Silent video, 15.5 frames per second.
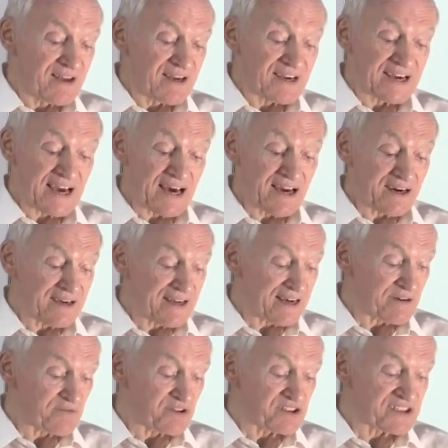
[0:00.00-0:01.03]

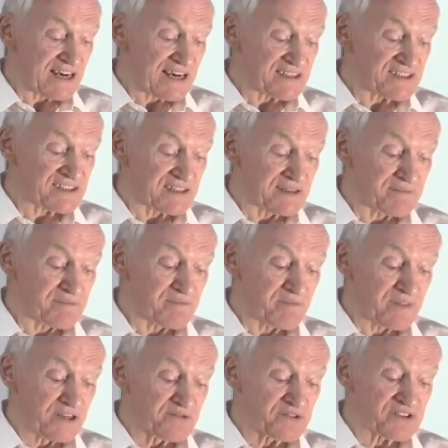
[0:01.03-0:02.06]
candidate was asked some
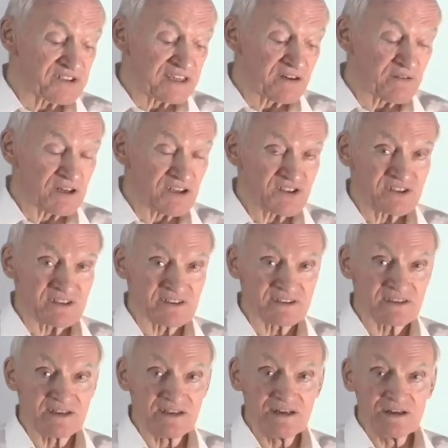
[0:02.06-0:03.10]
interesting questions.
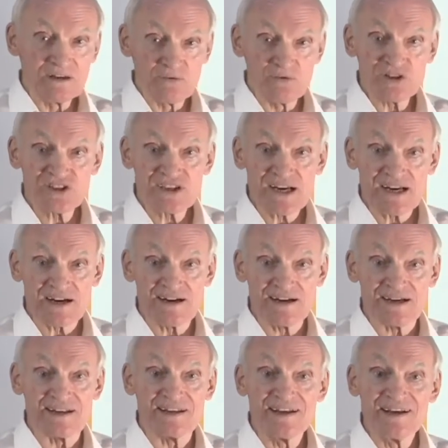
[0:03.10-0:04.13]
Which
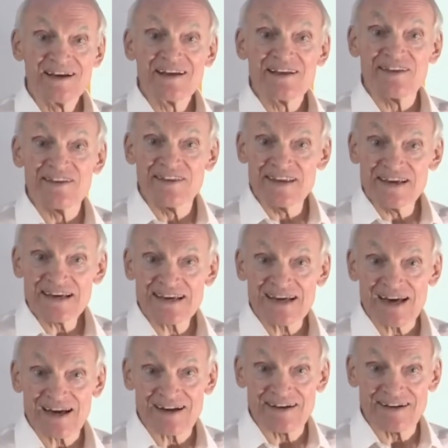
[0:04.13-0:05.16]
candidate? The
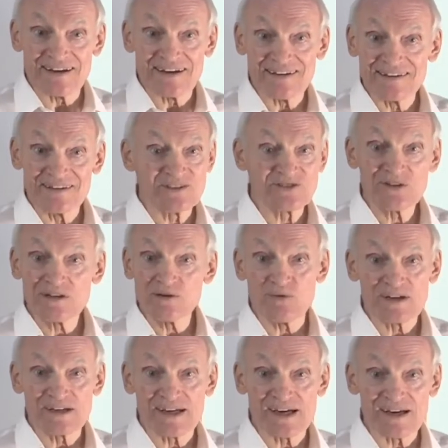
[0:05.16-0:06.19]
candidate. There's only
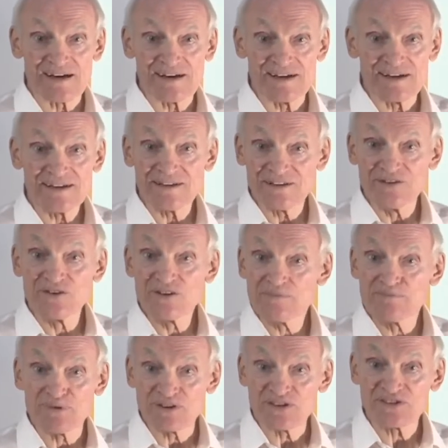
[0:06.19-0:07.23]
one candidate. You're the
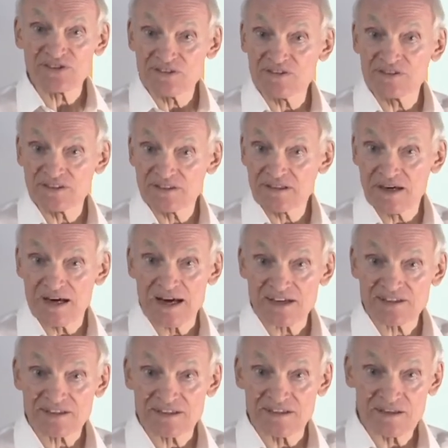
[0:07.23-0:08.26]
person who's
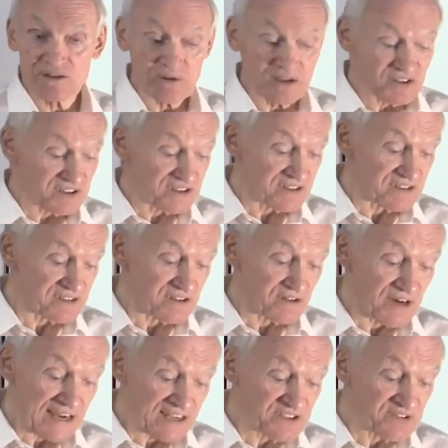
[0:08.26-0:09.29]
asking the questions or
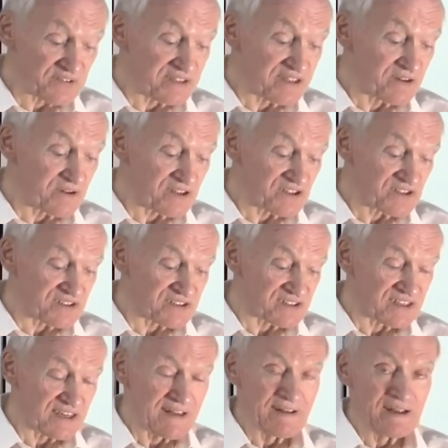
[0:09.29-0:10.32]
answering the questions.
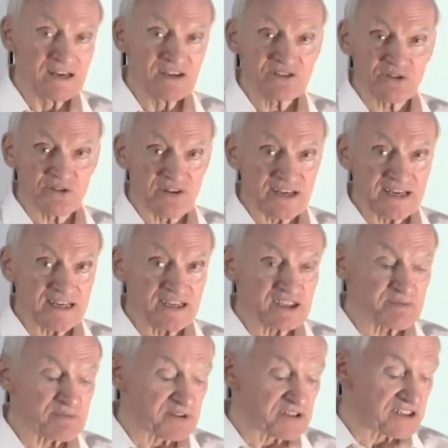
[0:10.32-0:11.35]
So the is
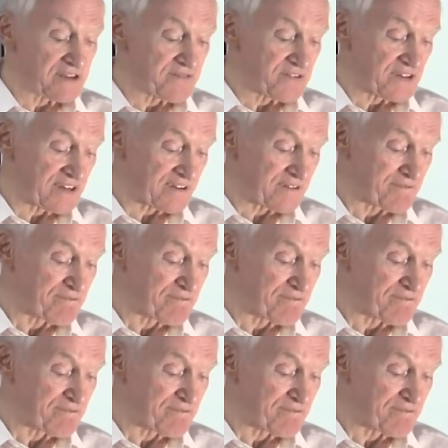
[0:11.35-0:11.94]
specific.